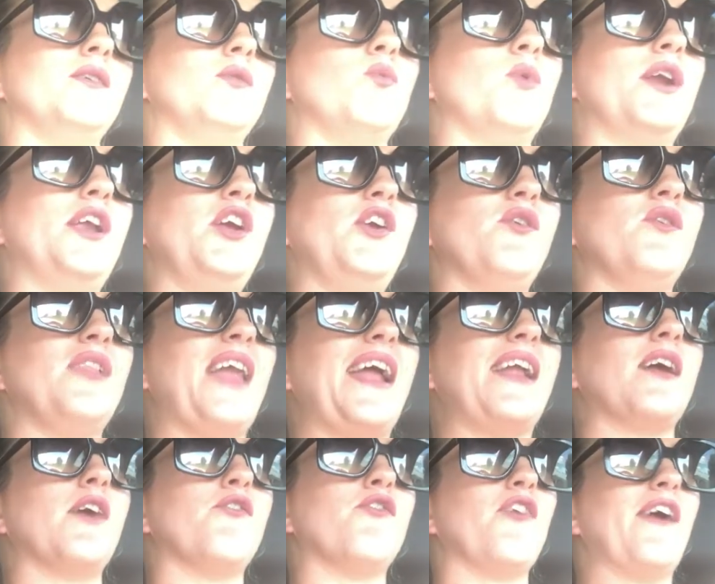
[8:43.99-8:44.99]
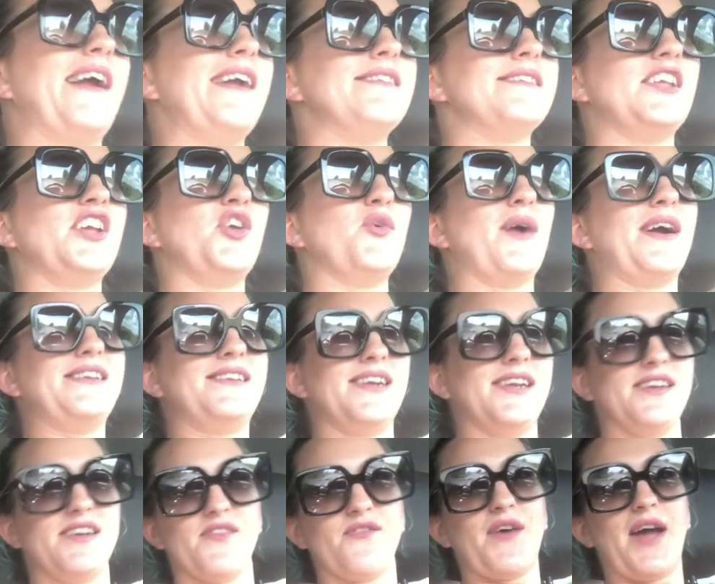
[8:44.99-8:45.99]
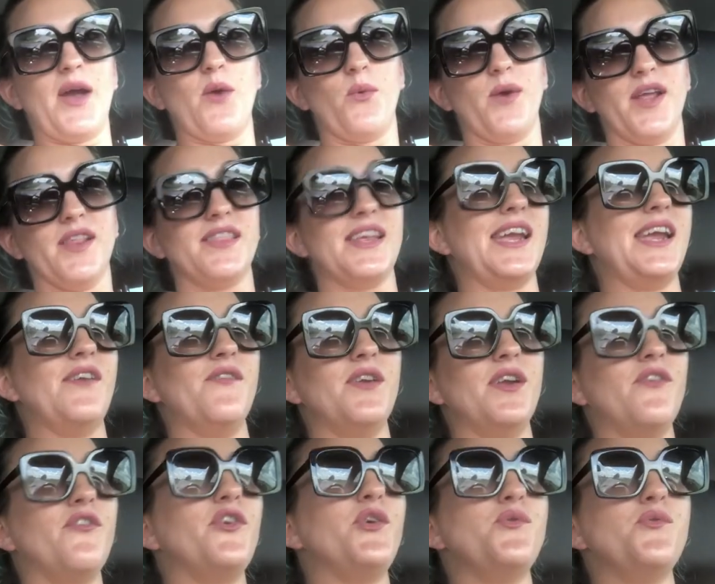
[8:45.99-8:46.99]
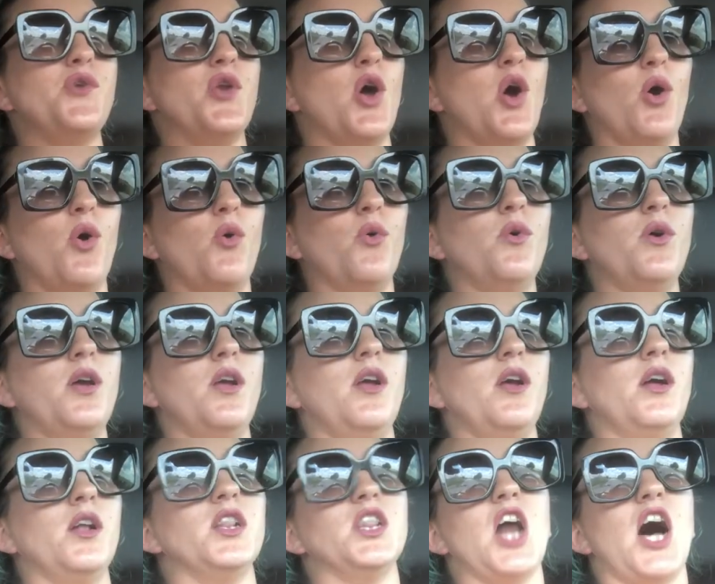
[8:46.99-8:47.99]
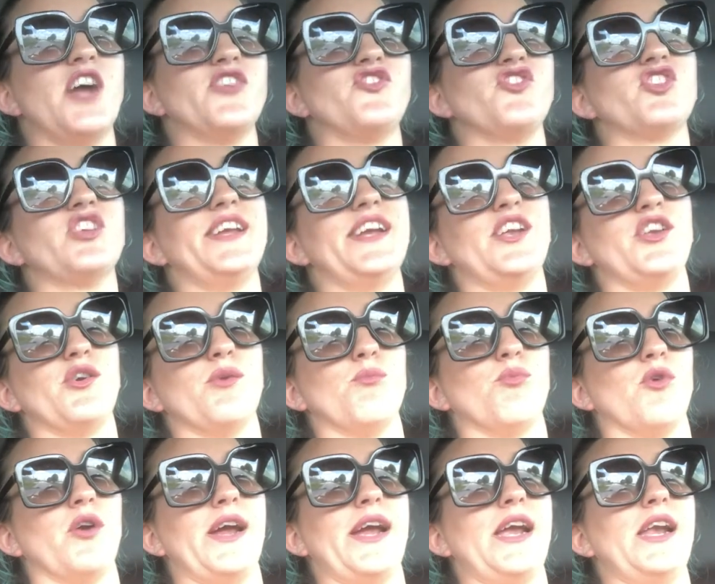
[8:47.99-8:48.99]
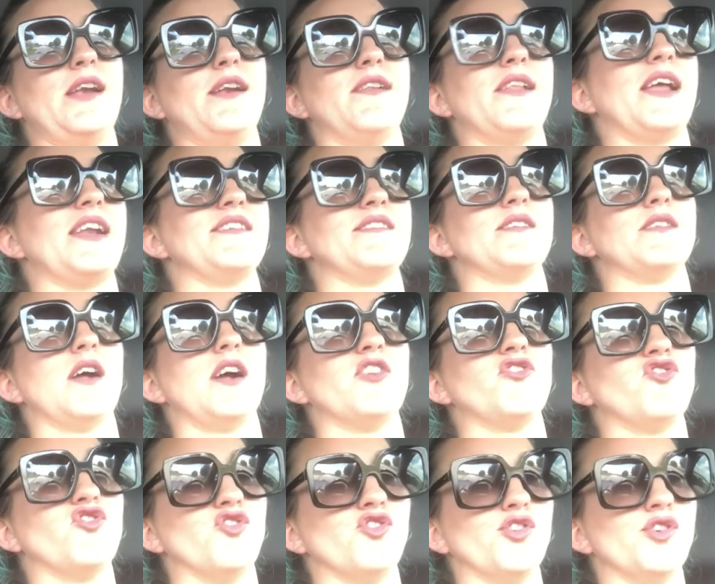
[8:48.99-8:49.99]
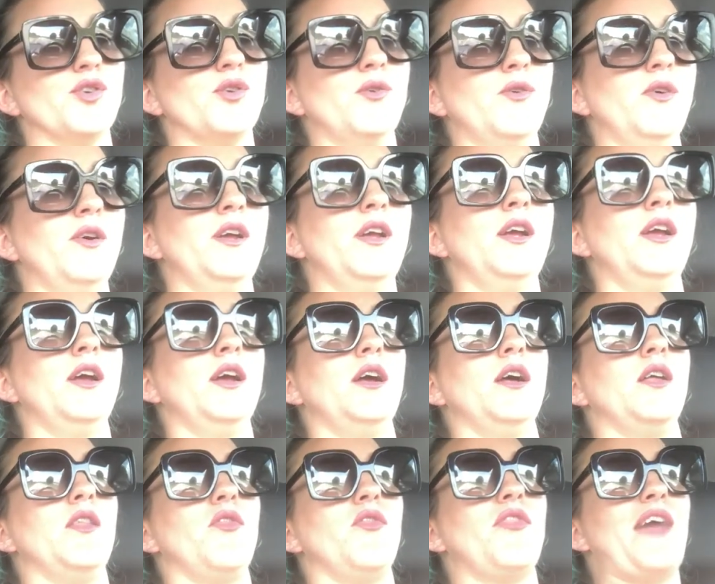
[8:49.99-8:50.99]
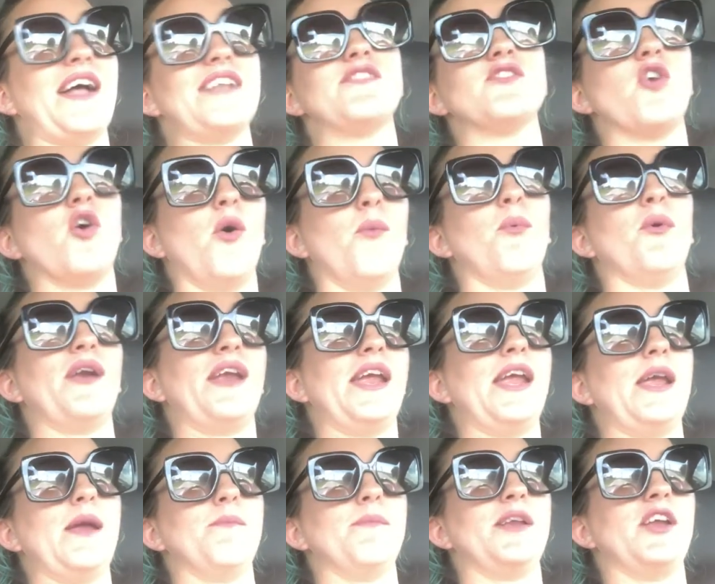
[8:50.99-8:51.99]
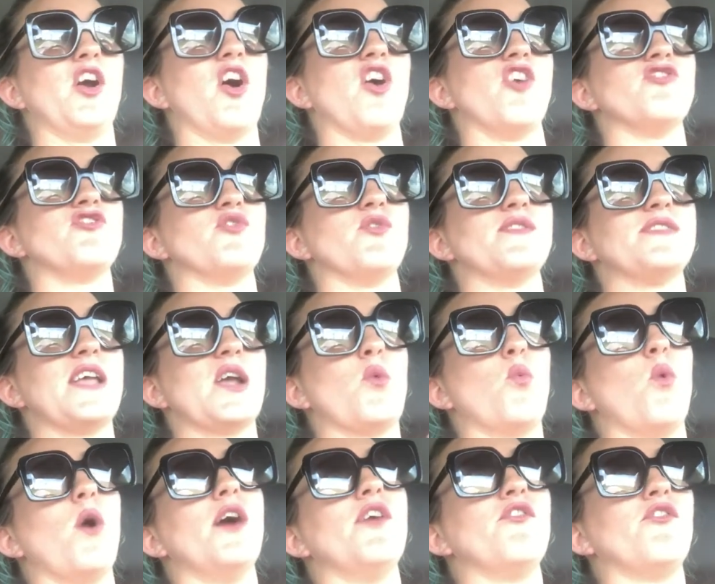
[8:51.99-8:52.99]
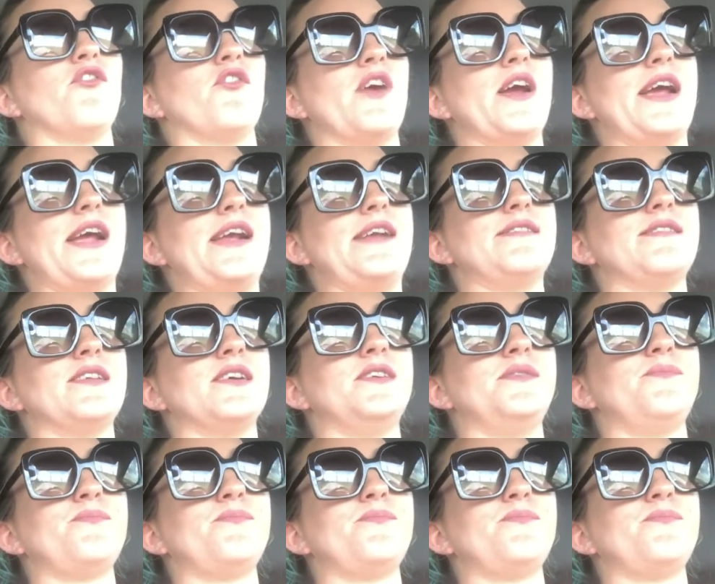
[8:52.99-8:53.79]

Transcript: what do you, like a phrase that you identify with, even if you know logically in your brain that it's not true. That's the whole point of EMDR. So it's like, what phrase